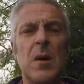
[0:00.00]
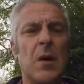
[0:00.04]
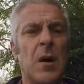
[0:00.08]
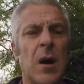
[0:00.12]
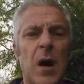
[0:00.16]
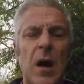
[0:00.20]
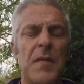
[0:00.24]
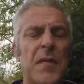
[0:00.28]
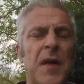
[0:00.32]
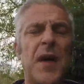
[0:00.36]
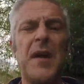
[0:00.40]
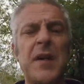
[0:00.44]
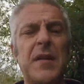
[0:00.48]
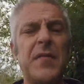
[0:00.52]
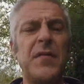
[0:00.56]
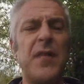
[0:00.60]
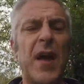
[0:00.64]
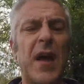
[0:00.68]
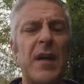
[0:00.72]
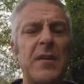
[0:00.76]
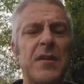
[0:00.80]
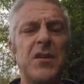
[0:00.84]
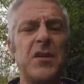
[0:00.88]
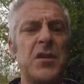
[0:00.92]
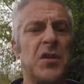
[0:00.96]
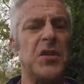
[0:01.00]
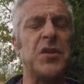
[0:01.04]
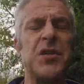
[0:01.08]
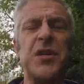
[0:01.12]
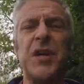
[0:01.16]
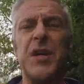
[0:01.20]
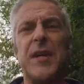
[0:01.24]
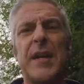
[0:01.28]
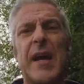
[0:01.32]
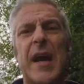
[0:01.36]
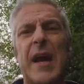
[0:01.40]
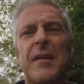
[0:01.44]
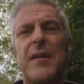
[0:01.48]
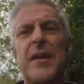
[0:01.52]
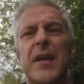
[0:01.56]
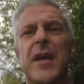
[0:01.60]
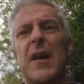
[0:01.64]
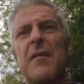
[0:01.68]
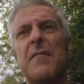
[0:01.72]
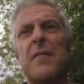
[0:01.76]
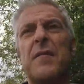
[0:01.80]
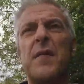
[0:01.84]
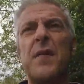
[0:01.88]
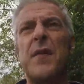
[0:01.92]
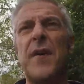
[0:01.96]
And then in the end you just sit down
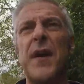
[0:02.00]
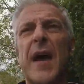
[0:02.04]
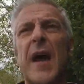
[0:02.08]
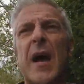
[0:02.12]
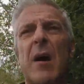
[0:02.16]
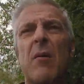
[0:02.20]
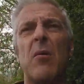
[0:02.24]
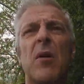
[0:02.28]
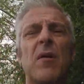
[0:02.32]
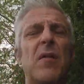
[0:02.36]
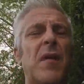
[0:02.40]
again for an hour,